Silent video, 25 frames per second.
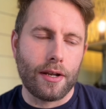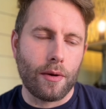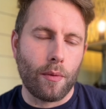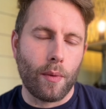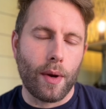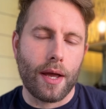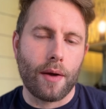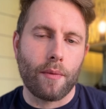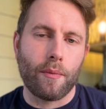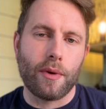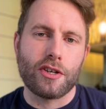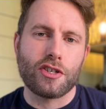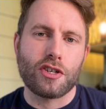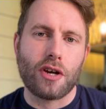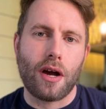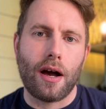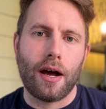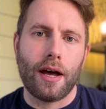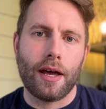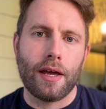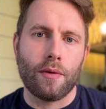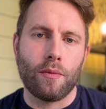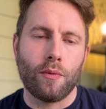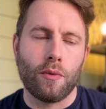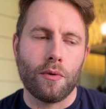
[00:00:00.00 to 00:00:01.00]
the way in which
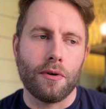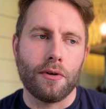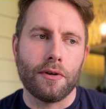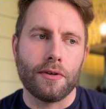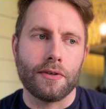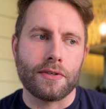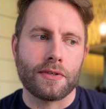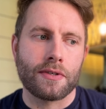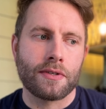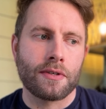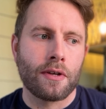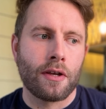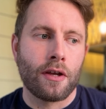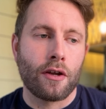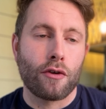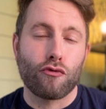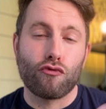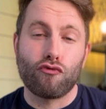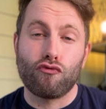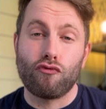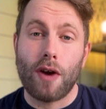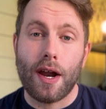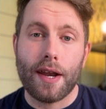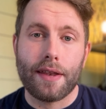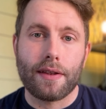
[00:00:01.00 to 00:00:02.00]
I was
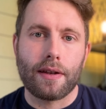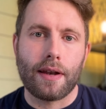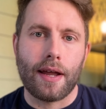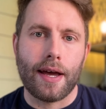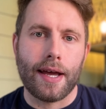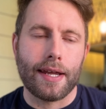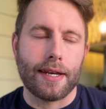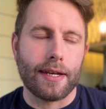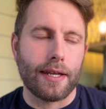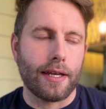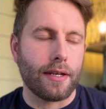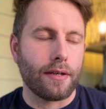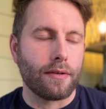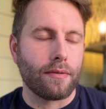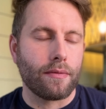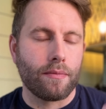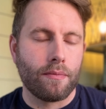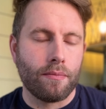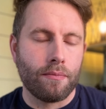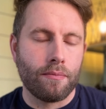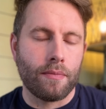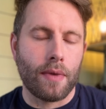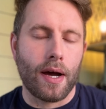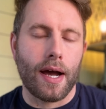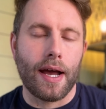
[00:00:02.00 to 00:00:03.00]
redlining
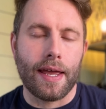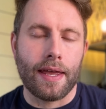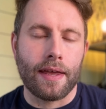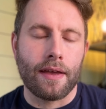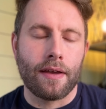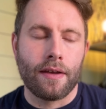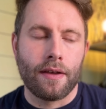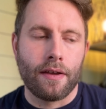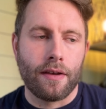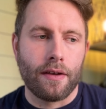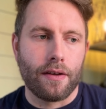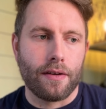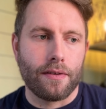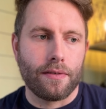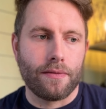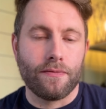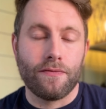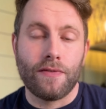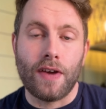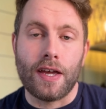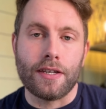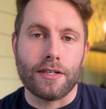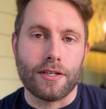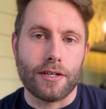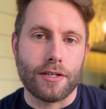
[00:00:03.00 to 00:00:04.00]
my
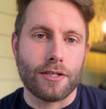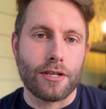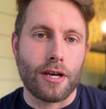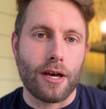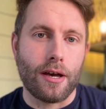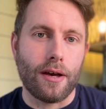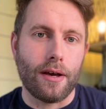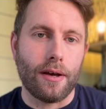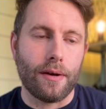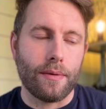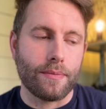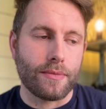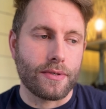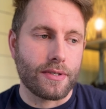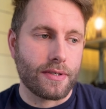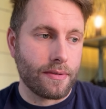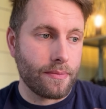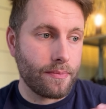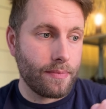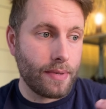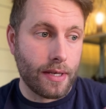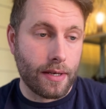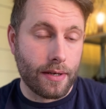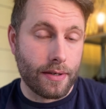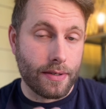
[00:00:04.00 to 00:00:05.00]
vendor terms,
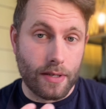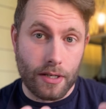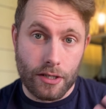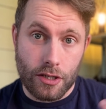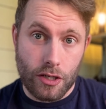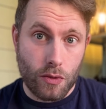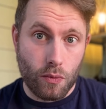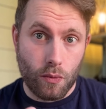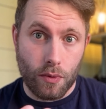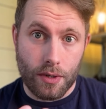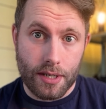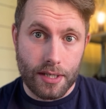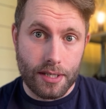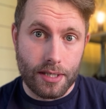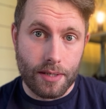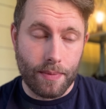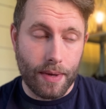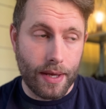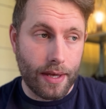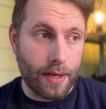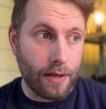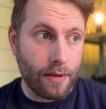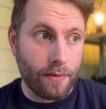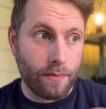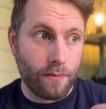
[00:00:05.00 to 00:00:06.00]
because I just wanted to
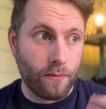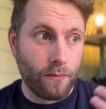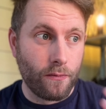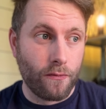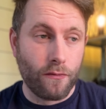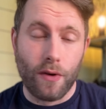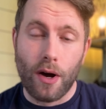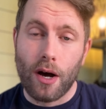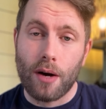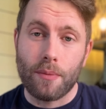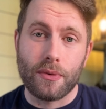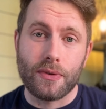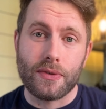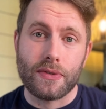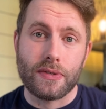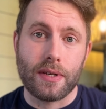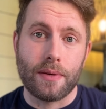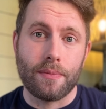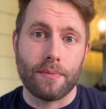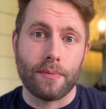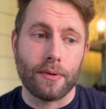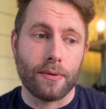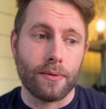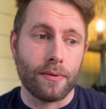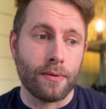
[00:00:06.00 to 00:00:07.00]
make it far more
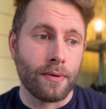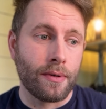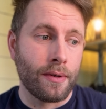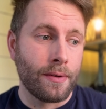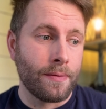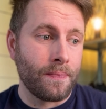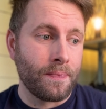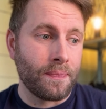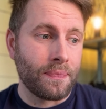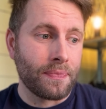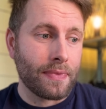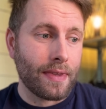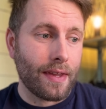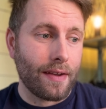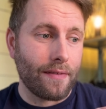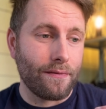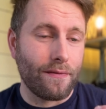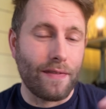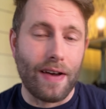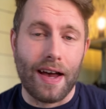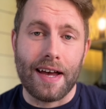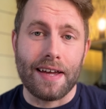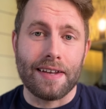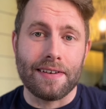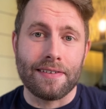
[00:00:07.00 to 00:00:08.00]
simple
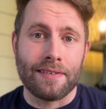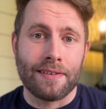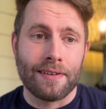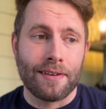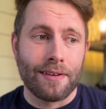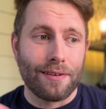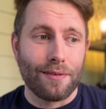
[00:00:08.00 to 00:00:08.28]
than